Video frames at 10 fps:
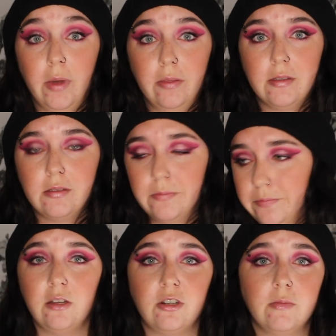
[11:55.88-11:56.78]
months.
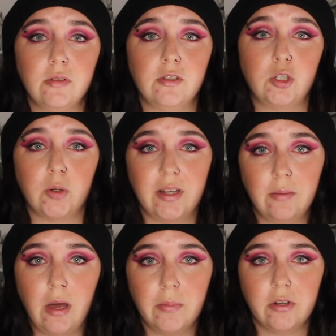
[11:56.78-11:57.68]
In terms of storing the
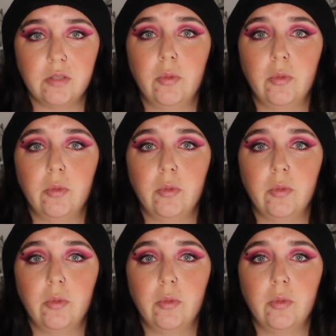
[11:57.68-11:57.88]
peppers,